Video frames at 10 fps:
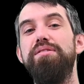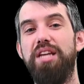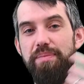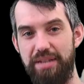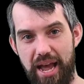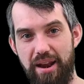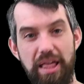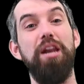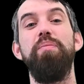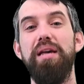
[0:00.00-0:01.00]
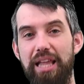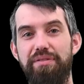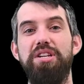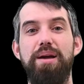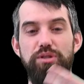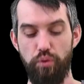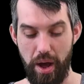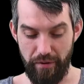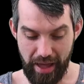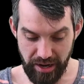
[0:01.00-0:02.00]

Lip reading: you skip 10. And then it would be 11 times 12.